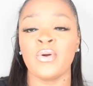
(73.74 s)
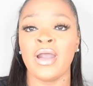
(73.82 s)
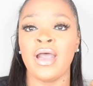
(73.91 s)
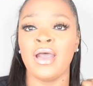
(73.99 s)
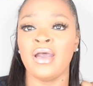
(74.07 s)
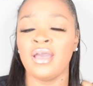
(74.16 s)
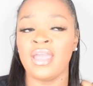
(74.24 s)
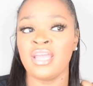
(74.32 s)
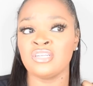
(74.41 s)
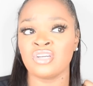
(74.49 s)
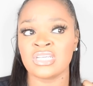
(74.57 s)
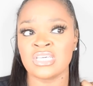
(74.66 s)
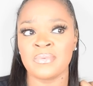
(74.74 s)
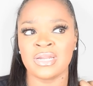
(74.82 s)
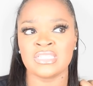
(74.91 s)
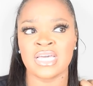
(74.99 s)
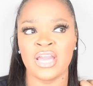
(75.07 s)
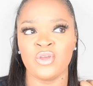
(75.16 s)
as y'all can tell by
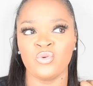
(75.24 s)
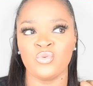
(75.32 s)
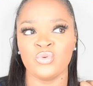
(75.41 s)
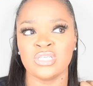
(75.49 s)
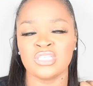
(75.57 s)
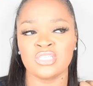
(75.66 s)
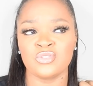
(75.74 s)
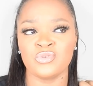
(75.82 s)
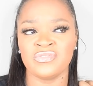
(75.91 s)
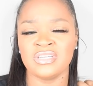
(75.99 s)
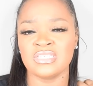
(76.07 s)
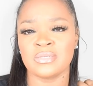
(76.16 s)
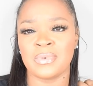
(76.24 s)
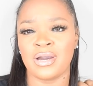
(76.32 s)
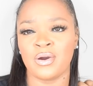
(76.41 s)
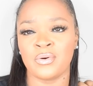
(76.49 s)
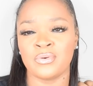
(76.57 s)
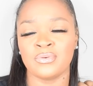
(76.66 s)
the title, this story is
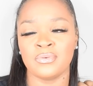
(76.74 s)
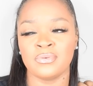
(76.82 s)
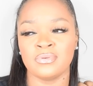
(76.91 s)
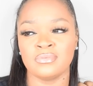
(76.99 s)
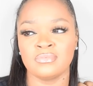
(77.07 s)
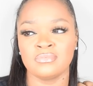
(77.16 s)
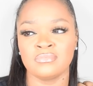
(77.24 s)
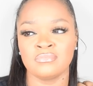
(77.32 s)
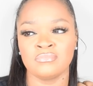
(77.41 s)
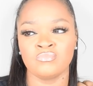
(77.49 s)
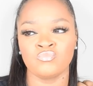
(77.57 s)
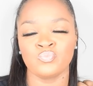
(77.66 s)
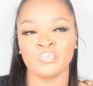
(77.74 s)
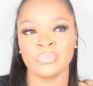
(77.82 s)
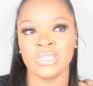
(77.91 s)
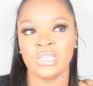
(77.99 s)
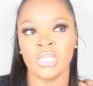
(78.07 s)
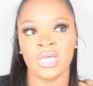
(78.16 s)
about
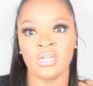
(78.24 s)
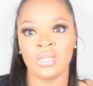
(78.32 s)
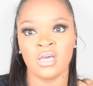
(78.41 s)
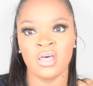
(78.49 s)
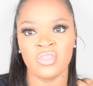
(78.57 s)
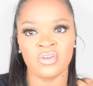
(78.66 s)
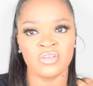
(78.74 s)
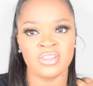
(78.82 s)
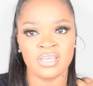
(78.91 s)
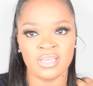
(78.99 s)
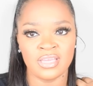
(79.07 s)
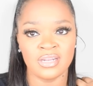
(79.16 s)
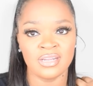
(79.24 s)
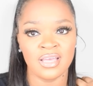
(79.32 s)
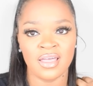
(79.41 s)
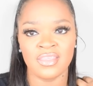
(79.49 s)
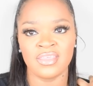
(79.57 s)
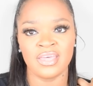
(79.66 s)
none other than
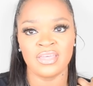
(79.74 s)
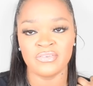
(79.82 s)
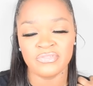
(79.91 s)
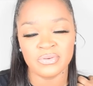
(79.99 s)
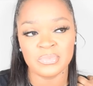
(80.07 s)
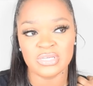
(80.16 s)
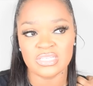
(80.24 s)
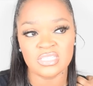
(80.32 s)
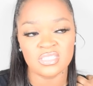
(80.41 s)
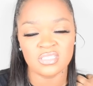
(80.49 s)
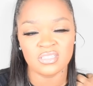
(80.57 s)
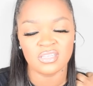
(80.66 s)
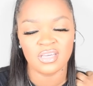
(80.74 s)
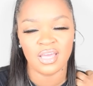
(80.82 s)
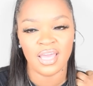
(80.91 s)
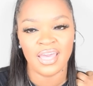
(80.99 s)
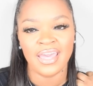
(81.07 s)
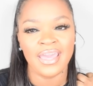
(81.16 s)
the infamous
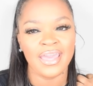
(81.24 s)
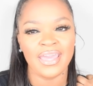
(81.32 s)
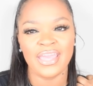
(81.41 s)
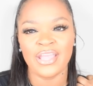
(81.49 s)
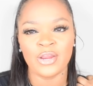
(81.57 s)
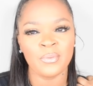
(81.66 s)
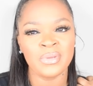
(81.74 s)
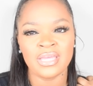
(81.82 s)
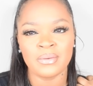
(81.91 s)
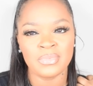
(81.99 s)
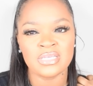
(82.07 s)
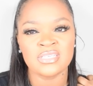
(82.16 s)
AirBNB